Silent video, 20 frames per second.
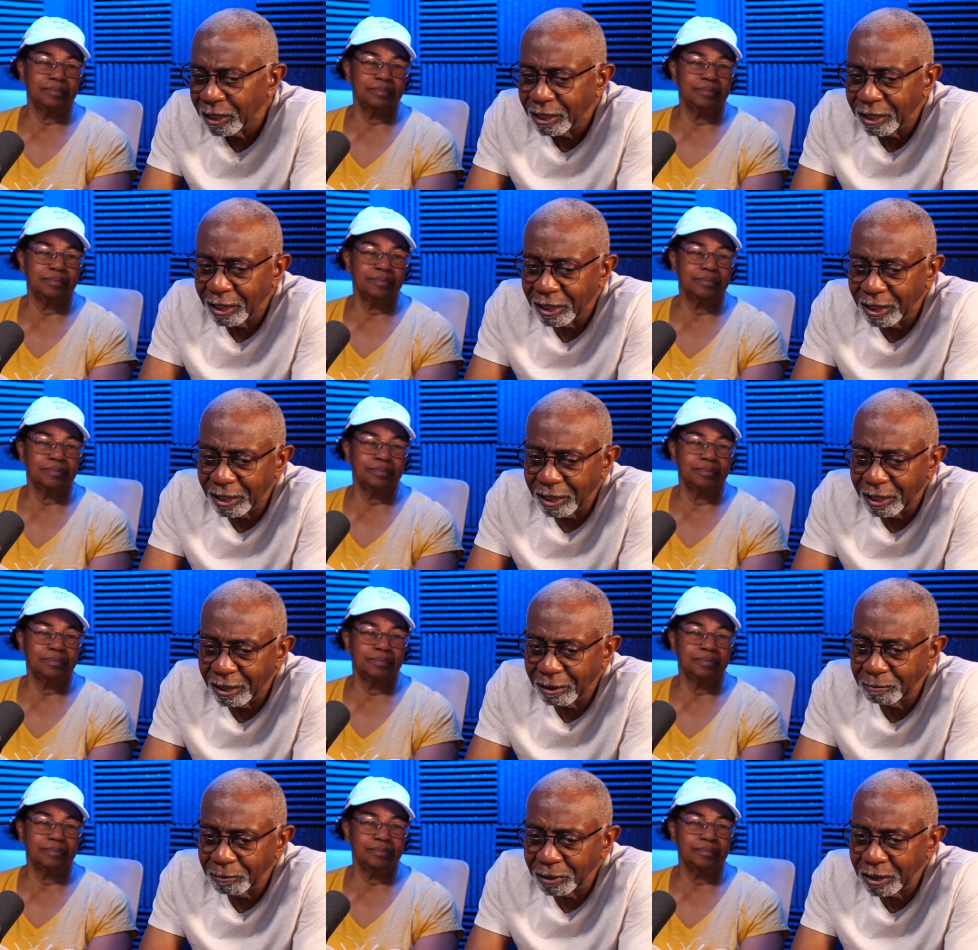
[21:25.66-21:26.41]

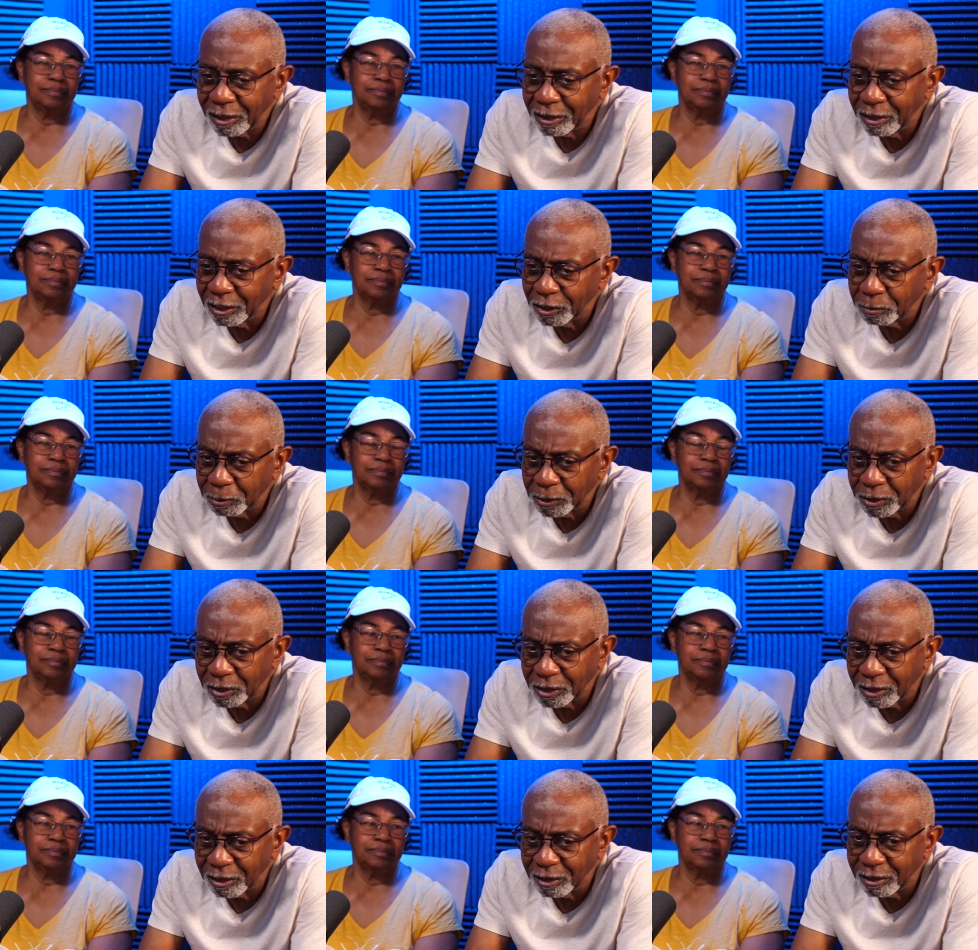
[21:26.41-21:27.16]
Speaker 1: Um, and this
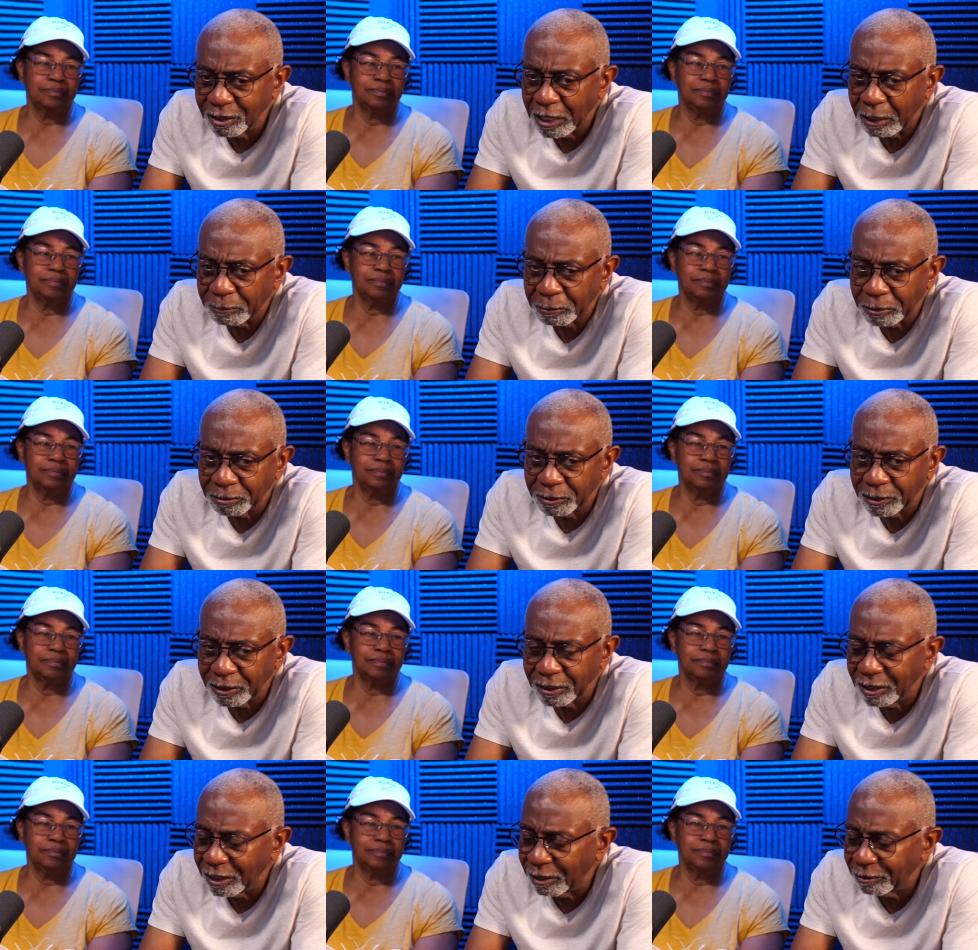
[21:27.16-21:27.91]
particular time in
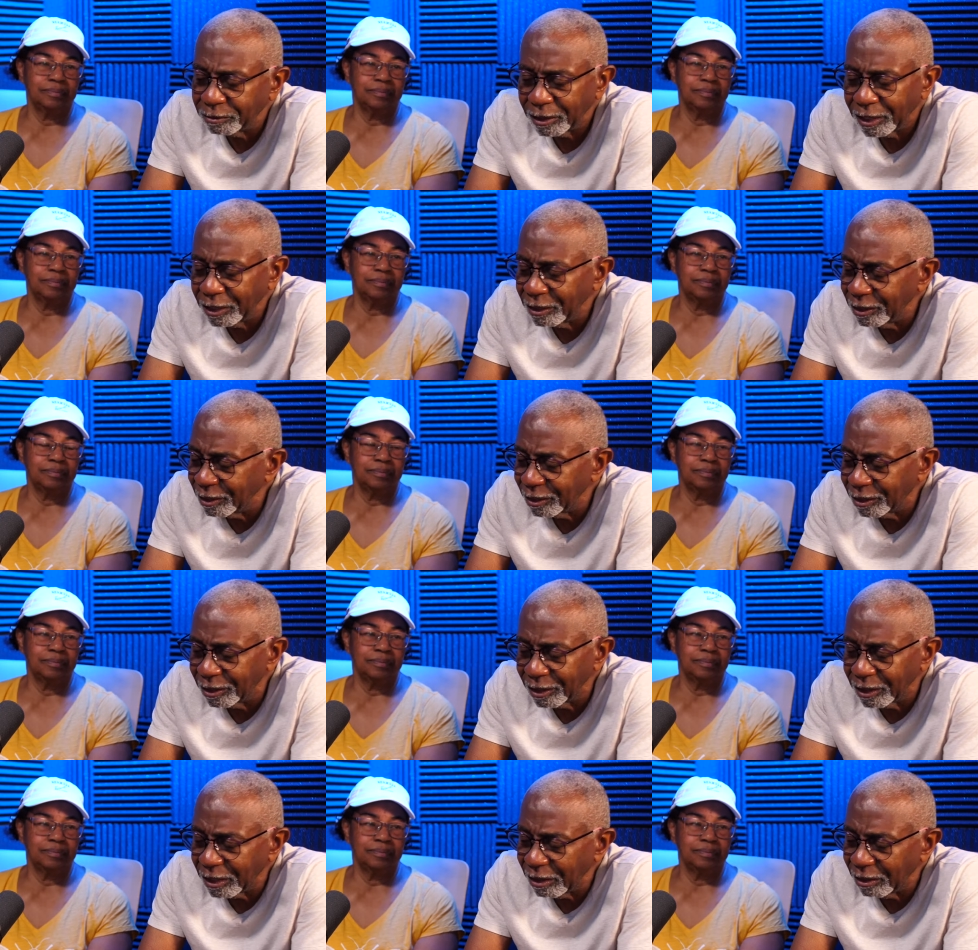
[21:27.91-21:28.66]
Philadelphia, I
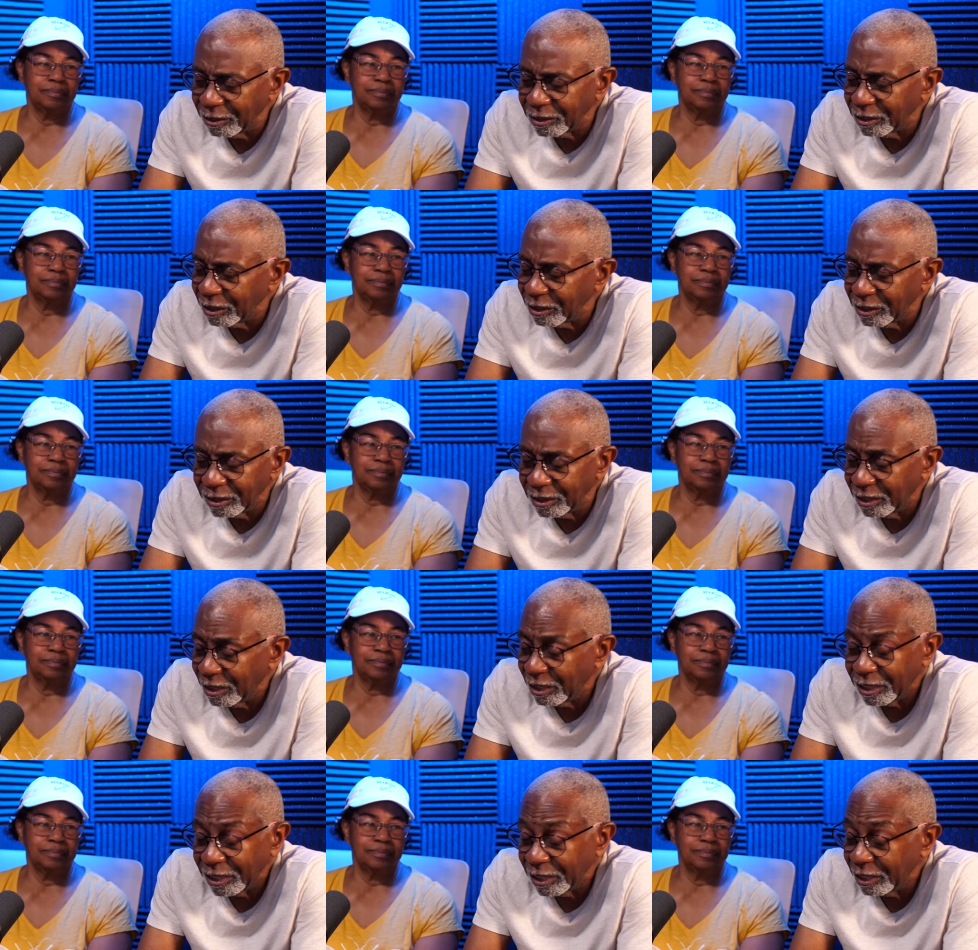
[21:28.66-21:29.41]
didn't think I was going to
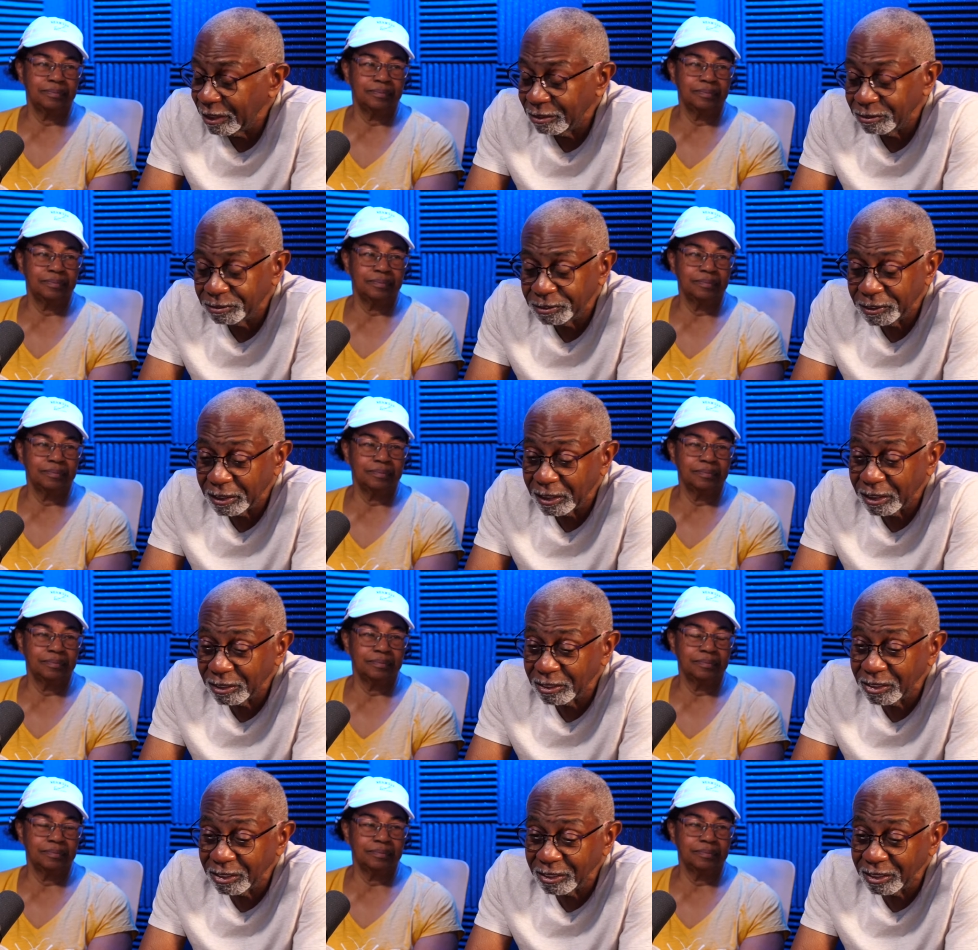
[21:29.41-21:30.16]
die. I didn't
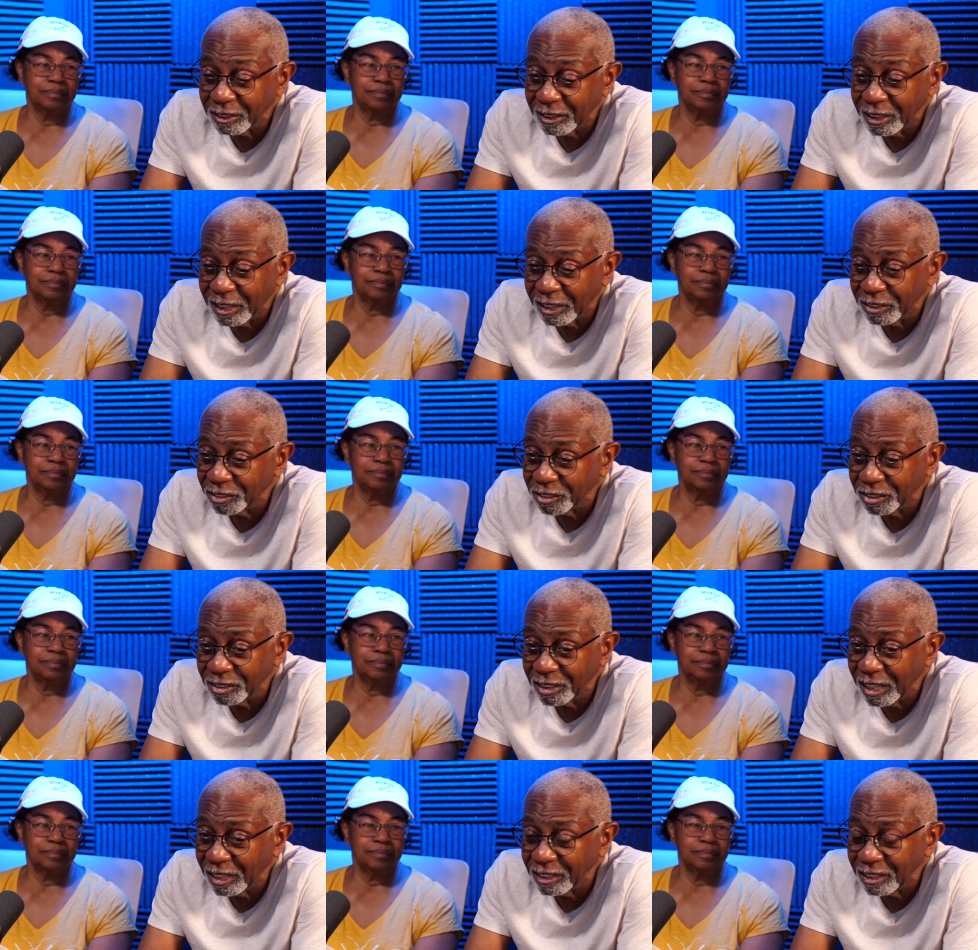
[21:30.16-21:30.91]
feel I was going to die,
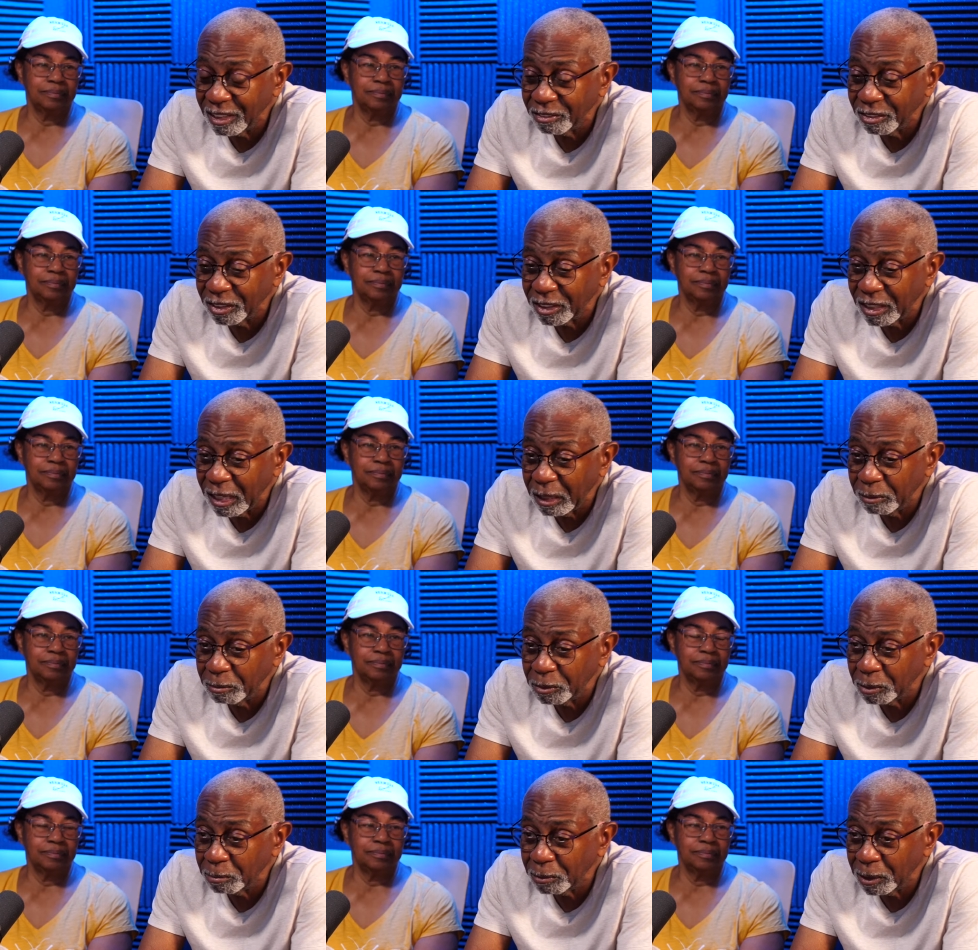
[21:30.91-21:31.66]
so that never
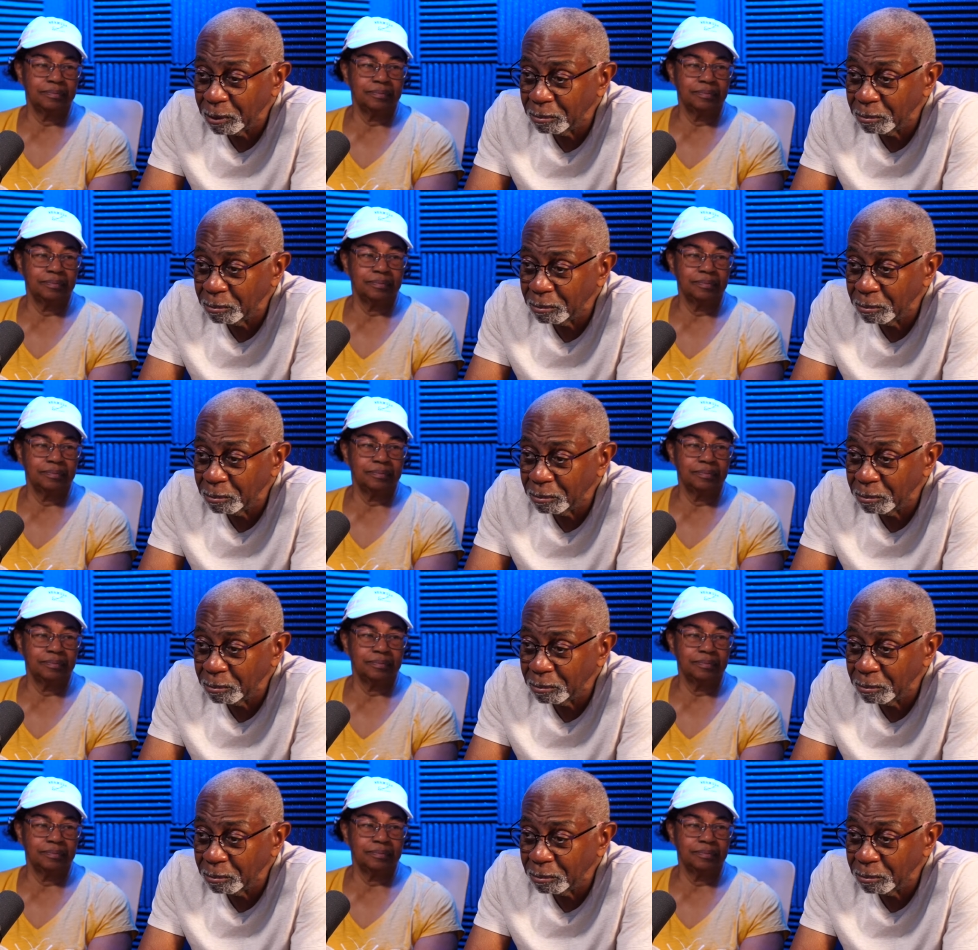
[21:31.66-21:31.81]
came to my